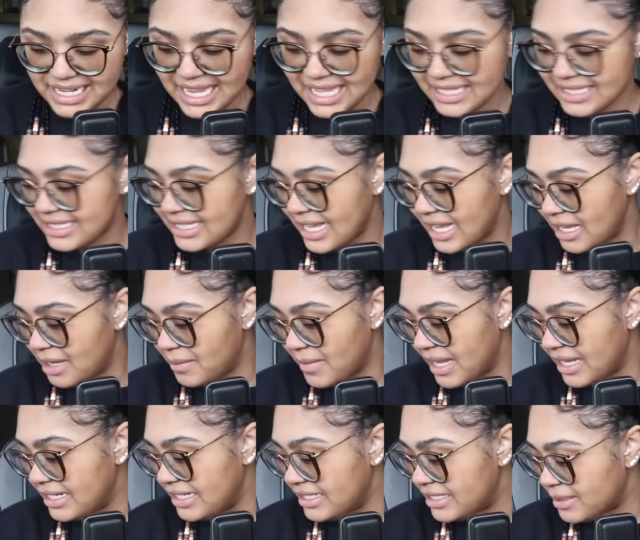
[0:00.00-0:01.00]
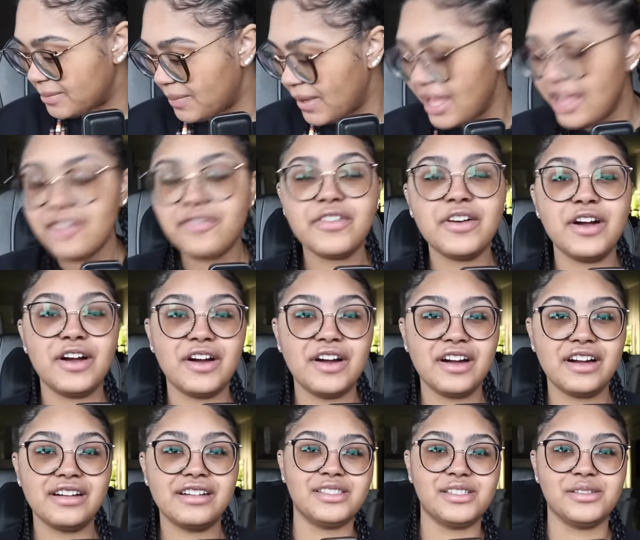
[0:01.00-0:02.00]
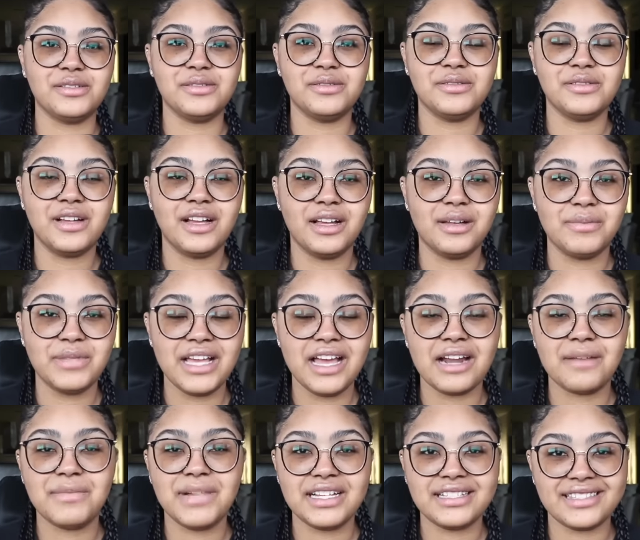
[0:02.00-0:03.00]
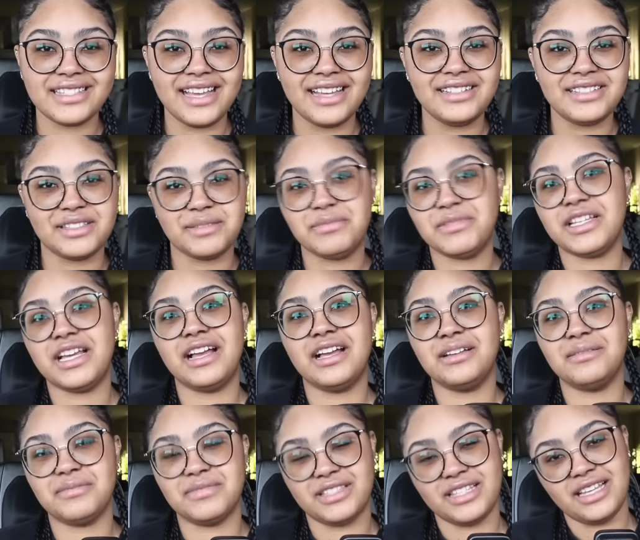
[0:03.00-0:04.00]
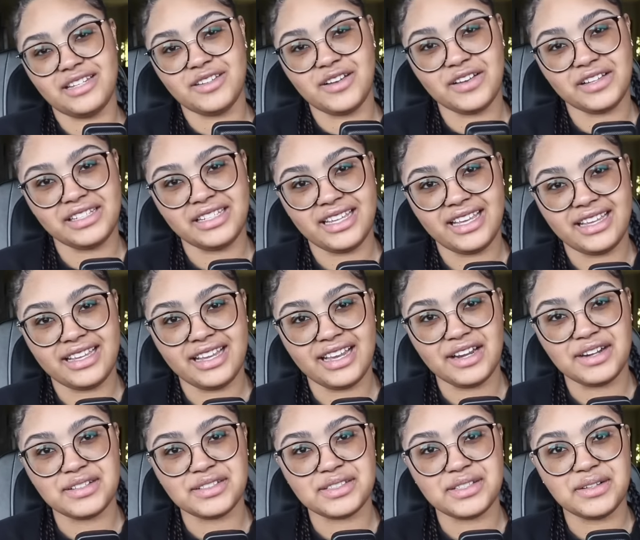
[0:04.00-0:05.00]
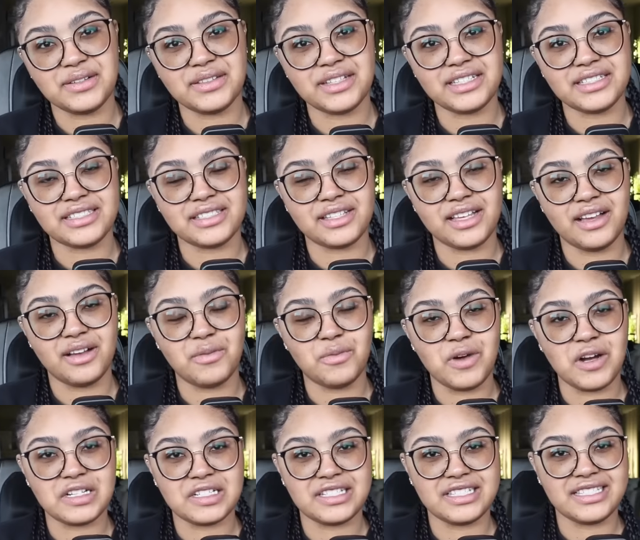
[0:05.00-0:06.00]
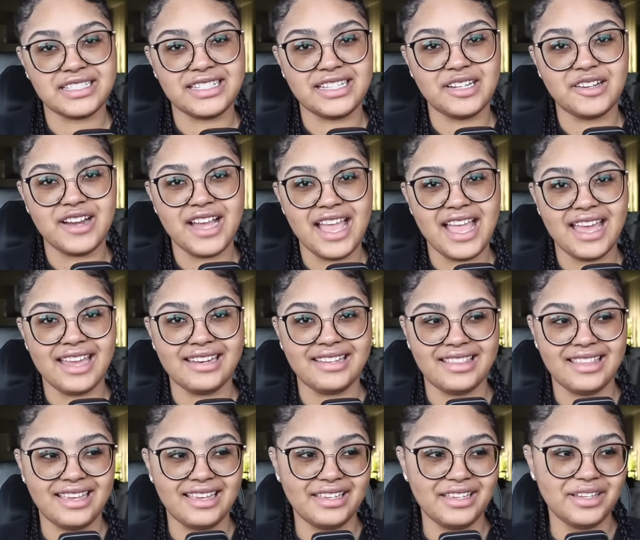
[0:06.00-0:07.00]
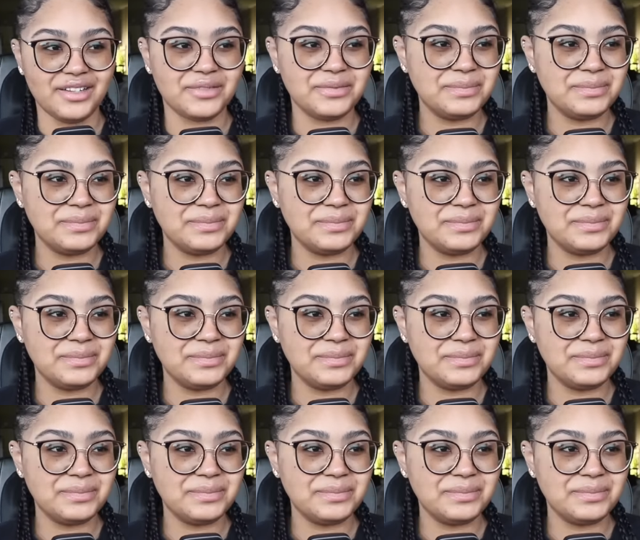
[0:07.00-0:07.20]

yes, I need to pay for her to be out of my sight sometimes at doggy daycare. So let's watch this here ad, thank you.